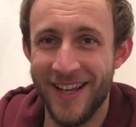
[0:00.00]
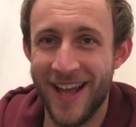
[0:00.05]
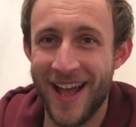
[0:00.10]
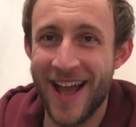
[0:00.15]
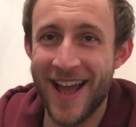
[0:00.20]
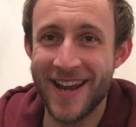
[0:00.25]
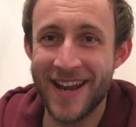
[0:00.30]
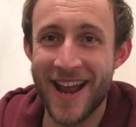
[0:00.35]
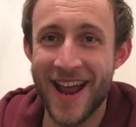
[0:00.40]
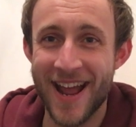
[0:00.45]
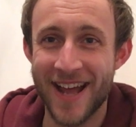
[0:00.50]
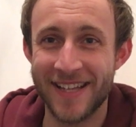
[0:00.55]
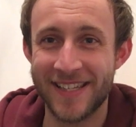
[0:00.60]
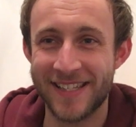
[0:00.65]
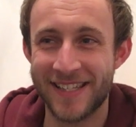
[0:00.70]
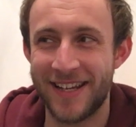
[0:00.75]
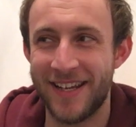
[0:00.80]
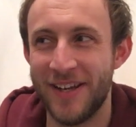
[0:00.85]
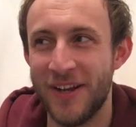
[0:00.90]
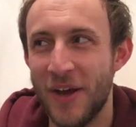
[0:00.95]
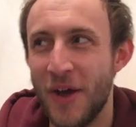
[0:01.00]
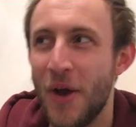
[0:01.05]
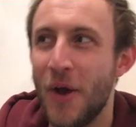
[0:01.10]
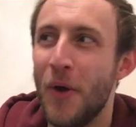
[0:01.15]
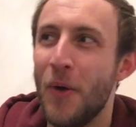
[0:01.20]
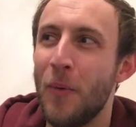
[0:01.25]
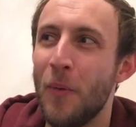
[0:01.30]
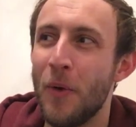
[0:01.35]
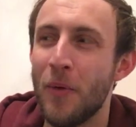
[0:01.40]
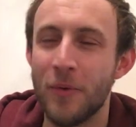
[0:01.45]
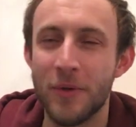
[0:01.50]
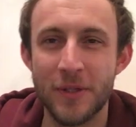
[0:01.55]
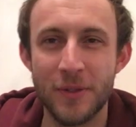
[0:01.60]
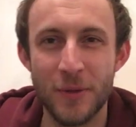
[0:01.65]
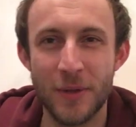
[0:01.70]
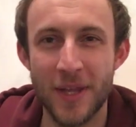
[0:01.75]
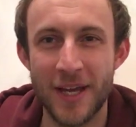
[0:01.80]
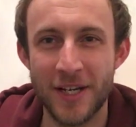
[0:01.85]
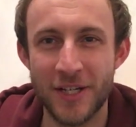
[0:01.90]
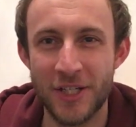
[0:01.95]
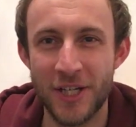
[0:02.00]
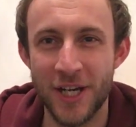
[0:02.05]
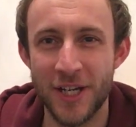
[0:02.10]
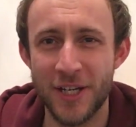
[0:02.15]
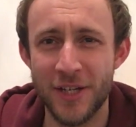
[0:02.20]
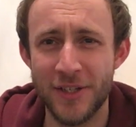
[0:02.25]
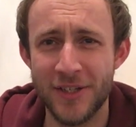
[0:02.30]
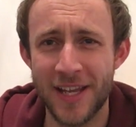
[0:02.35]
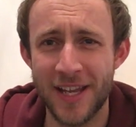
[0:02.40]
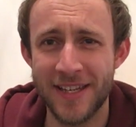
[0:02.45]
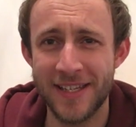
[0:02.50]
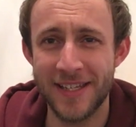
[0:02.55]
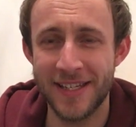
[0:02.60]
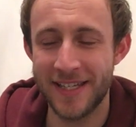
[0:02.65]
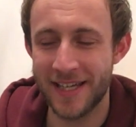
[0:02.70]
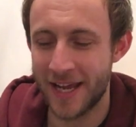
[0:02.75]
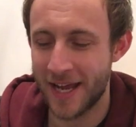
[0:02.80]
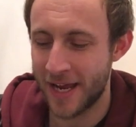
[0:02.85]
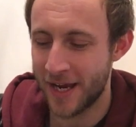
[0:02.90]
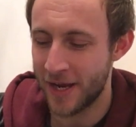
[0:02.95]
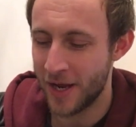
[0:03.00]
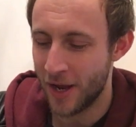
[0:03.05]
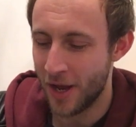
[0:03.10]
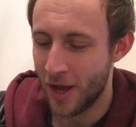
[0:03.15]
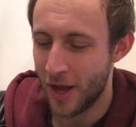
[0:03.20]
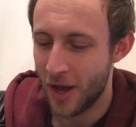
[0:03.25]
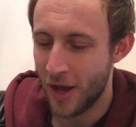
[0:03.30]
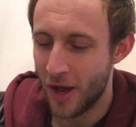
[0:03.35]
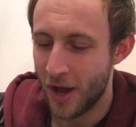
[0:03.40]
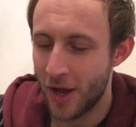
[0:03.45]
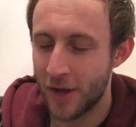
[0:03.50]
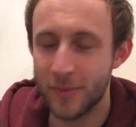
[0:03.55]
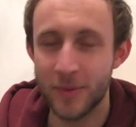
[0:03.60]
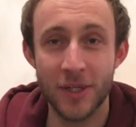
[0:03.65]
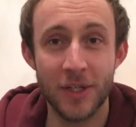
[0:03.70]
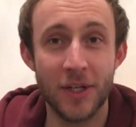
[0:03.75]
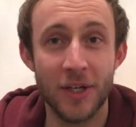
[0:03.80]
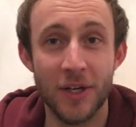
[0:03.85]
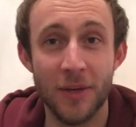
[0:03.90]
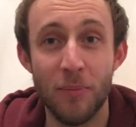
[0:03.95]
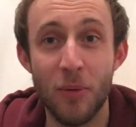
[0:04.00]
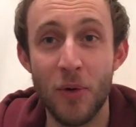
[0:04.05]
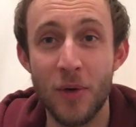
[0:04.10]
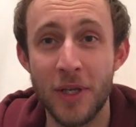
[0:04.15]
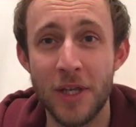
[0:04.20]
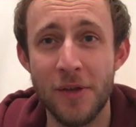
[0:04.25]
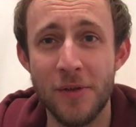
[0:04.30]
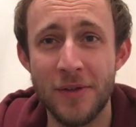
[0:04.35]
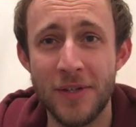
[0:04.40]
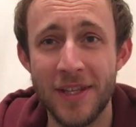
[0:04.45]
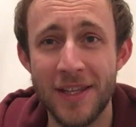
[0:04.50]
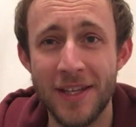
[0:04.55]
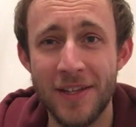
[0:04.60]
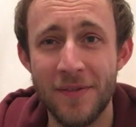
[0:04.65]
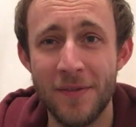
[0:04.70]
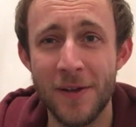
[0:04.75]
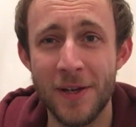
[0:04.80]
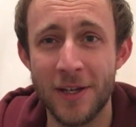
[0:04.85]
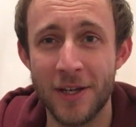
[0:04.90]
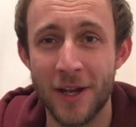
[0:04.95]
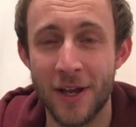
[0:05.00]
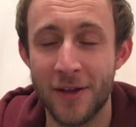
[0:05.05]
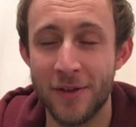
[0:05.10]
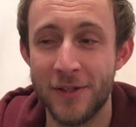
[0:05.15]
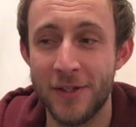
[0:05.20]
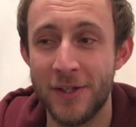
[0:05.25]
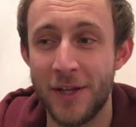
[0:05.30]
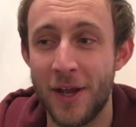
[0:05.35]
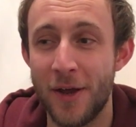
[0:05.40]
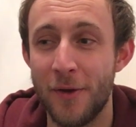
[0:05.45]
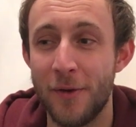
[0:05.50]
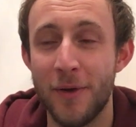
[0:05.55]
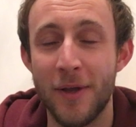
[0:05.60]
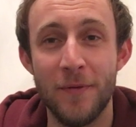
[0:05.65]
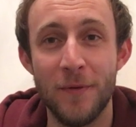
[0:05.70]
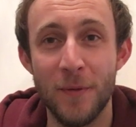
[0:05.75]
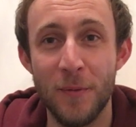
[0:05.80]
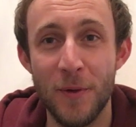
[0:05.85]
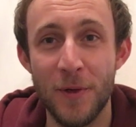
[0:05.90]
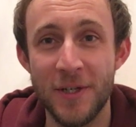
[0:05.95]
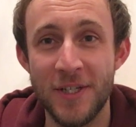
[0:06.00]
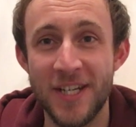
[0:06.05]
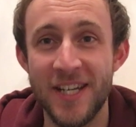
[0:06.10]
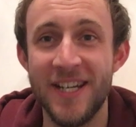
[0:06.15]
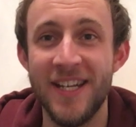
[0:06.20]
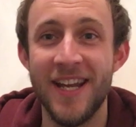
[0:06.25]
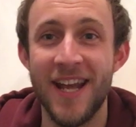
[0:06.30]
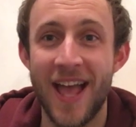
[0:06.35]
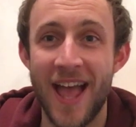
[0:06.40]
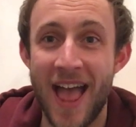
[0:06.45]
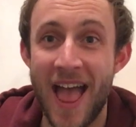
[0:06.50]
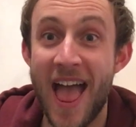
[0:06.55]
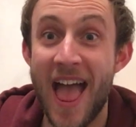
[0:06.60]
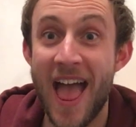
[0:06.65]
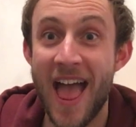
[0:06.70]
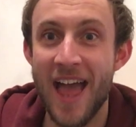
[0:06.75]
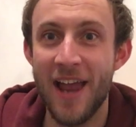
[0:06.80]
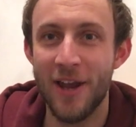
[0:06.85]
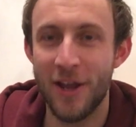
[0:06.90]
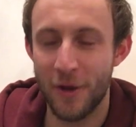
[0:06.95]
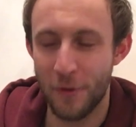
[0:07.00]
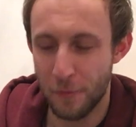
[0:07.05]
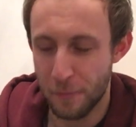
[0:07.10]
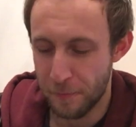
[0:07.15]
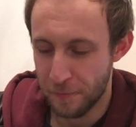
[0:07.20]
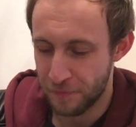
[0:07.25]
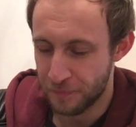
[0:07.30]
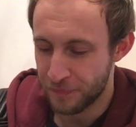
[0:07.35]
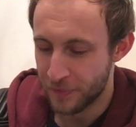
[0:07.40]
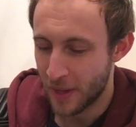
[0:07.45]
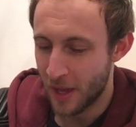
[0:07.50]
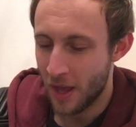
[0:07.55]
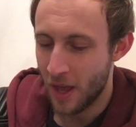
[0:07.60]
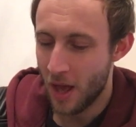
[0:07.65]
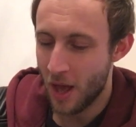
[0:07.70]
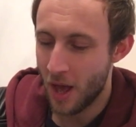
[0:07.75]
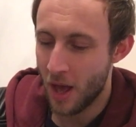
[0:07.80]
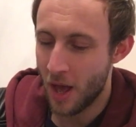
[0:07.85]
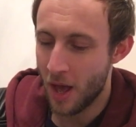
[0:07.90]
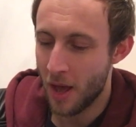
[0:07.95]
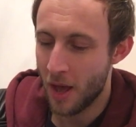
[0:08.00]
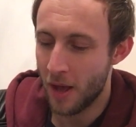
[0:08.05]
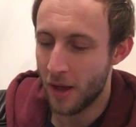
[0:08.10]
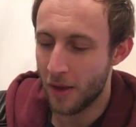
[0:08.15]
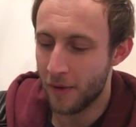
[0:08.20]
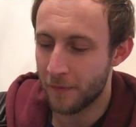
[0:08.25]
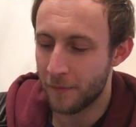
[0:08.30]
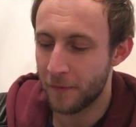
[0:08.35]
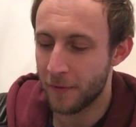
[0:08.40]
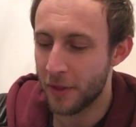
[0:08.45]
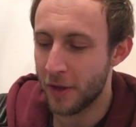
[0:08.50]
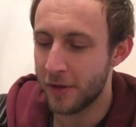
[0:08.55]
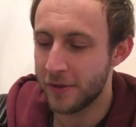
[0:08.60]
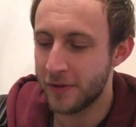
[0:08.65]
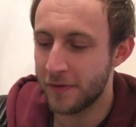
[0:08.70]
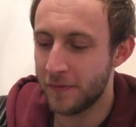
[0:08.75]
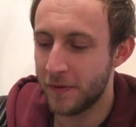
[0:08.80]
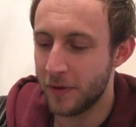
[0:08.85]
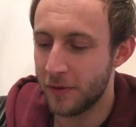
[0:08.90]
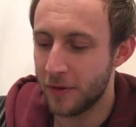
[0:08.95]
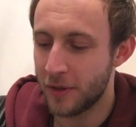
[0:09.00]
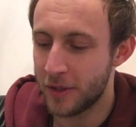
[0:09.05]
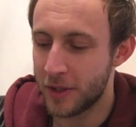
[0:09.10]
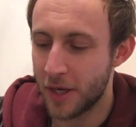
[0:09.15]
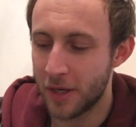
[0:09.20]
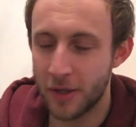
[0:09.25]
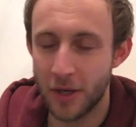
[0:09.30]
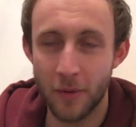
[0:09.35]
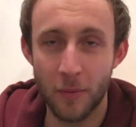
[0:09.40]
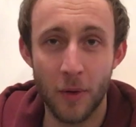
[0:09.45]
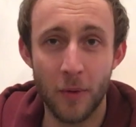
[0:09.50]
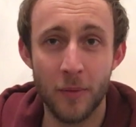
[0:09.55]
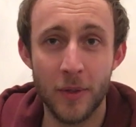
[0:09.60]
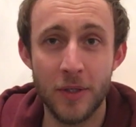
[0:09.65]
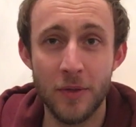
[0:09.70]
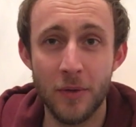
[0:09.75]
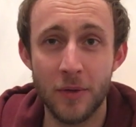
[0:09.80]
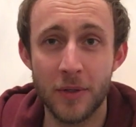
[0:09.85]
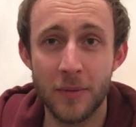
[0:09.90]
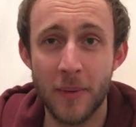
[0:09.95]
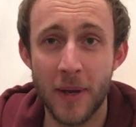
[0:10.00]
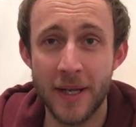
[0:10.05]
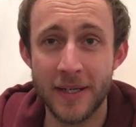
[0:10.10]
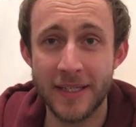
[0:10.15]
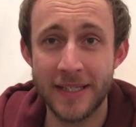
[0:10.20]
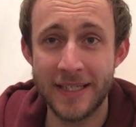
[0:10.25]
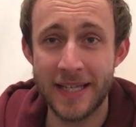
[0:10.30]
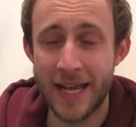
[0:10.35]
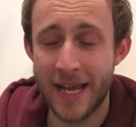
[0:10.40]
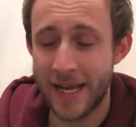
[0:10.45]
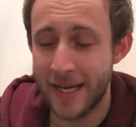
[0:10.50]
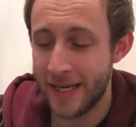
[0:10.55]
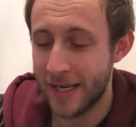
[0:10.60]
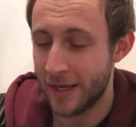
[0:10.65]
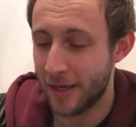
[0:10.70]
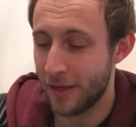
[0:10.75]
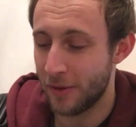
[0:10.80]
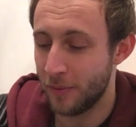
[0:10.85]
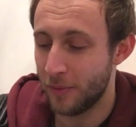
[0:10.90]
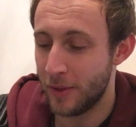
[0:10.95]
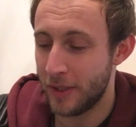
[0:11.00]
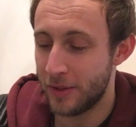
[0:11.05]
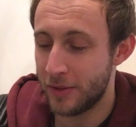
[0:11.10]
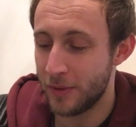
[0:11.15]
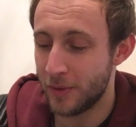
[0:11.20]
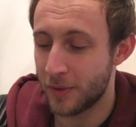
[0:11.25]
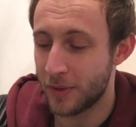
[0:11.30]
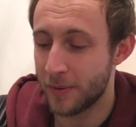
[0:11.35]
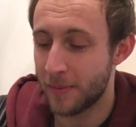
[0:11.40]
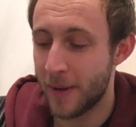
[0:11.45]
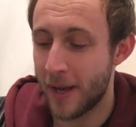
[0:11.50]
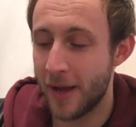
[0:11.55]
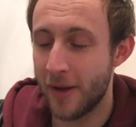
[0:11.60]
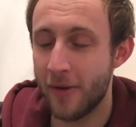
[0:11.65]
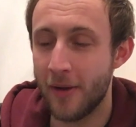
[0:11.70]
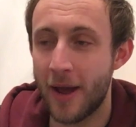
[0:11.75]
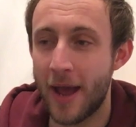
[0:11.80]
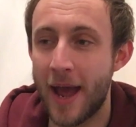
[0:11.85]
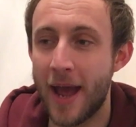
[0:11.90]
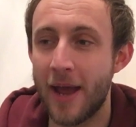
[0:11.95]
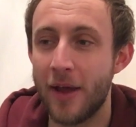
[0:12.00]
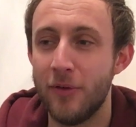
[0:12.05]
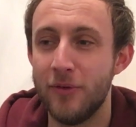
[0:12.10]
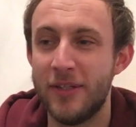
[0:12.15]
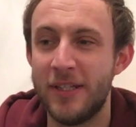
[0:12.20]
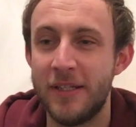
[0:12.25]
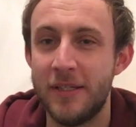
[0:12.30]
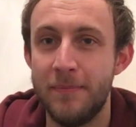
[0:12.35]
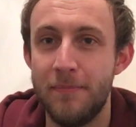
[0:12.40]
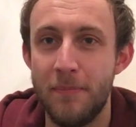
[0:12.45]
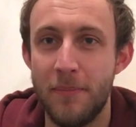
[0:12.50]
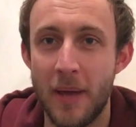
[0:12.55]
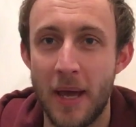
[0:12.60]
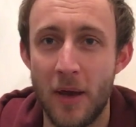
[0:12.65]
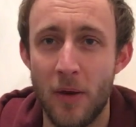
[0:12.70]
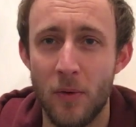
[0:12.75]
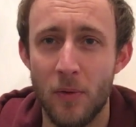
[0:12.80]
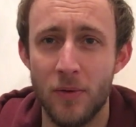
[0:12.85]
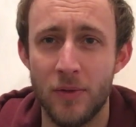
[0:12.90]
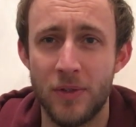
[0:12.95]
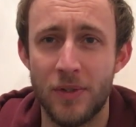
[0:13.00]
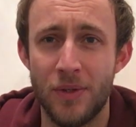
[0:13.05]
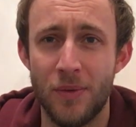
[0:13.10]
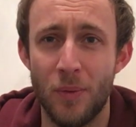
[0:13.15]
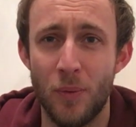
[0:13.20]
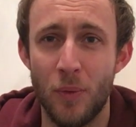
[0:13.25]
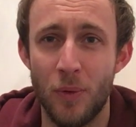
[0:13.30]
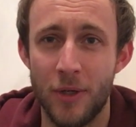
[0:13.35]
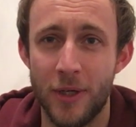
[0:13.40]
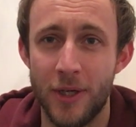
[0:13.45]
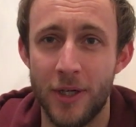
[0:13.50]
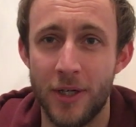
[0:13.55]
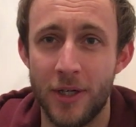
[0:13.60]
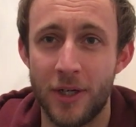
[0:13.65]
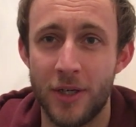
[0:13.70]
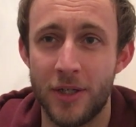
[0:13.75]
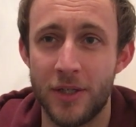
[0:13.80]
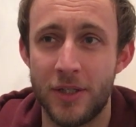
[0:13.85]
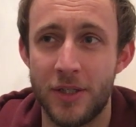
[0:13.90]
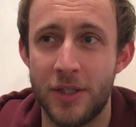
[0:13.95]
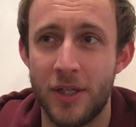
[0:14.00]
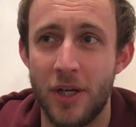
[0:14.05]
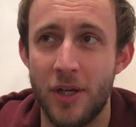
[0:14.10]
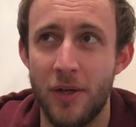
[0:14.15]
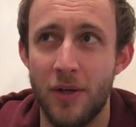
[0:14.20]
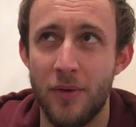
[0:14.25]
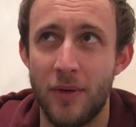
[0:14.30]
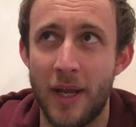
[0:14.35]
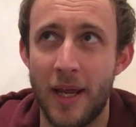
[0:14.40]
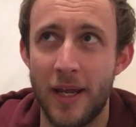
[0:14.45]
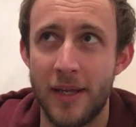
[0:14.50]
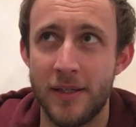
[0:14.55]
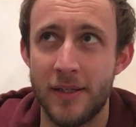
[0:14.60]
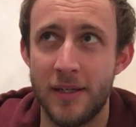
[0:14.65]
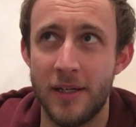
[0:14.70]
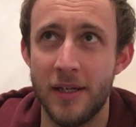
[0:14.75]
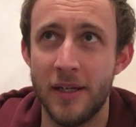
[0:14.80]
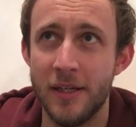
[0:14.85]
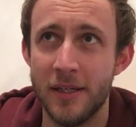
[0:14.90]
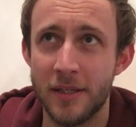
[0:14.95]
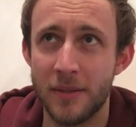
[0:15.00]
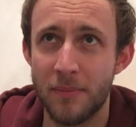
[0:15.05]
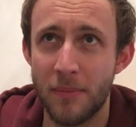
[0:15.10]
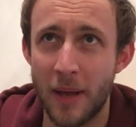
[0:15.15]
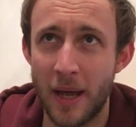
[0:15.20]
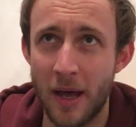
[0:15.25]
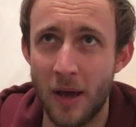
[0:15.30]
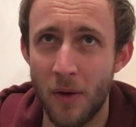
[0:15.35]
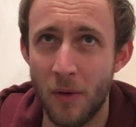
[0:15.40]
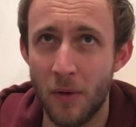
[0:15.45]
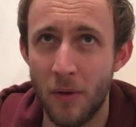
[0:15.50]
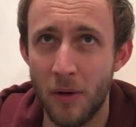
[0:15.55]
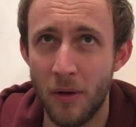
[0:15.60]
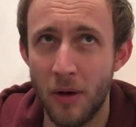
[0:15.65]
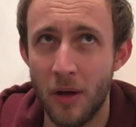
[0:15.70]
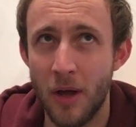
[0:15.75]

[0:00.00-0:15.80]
and ask, what was all that shit you said today? I'm just going to point you to this video. So if you're watching, hello. For those of you that don't know what we talked about today, we talked about how spells work. So casting a spell,